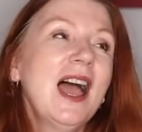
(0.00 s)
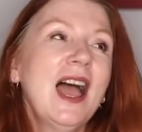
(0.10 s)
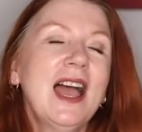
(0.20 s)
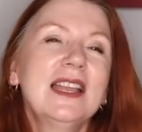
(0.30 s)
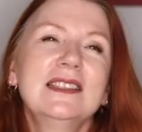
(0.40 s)

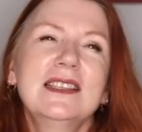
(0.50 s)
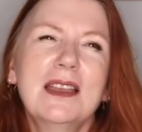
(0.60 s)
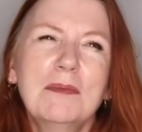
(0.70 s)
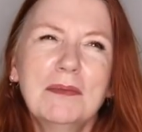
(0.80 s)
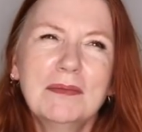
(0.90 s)
And,
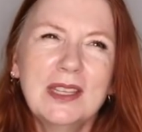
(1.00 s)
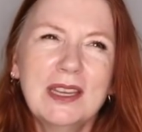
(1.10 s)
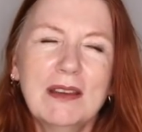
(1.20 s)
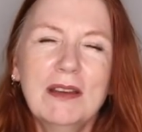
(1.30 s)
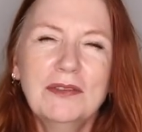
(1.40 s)

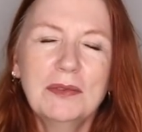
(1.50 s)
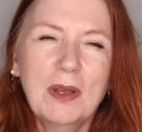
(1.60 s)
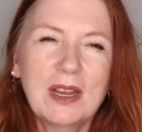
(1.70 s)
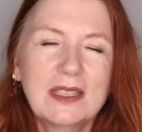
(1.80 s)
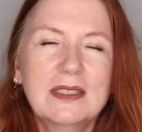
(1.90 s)
after a
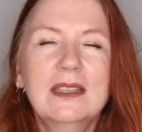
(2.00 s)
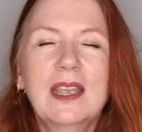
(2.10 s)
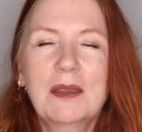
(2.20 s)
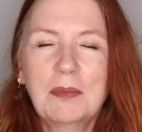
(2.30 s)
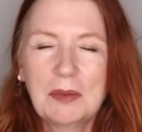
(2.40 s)
while it did
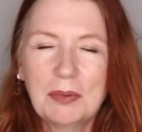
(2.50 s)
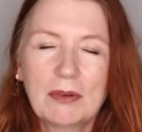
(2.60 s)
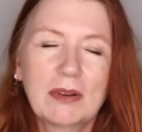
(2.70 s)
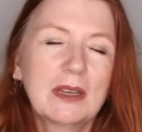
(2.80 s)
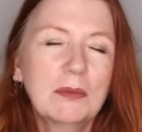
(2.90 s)
get a bit
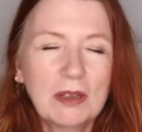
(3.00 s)
boring.